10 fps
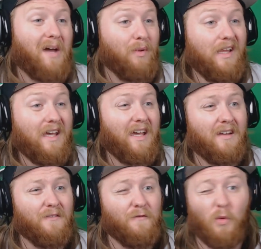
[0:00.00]
I
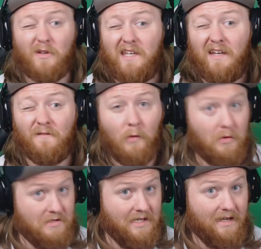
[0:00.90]
played
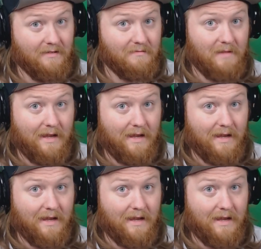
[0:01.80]
1414.